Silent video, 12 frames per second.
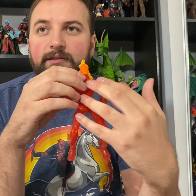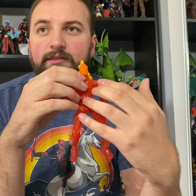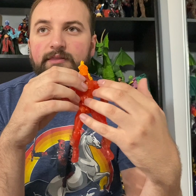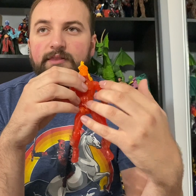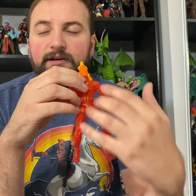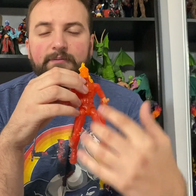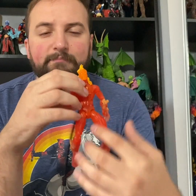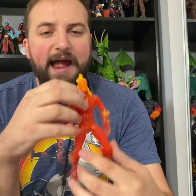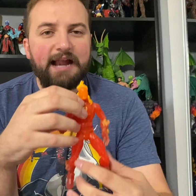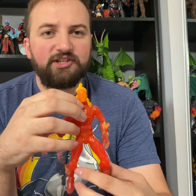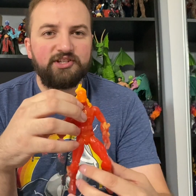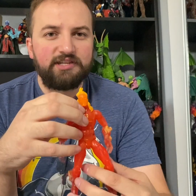the
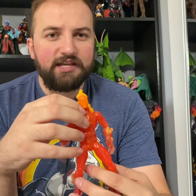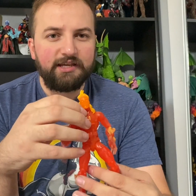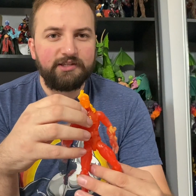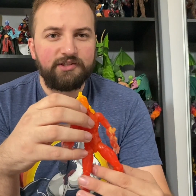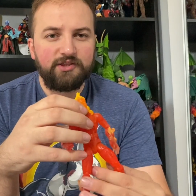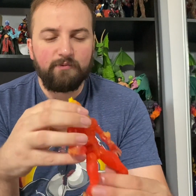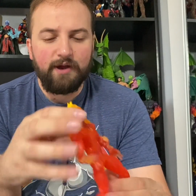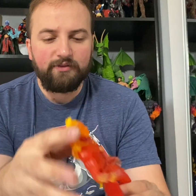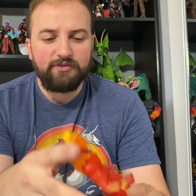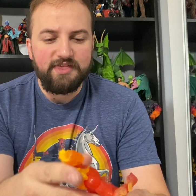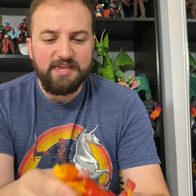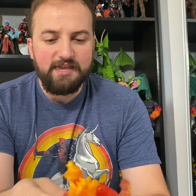matchsticks
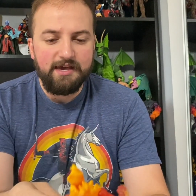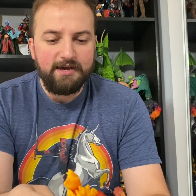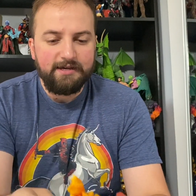throughout the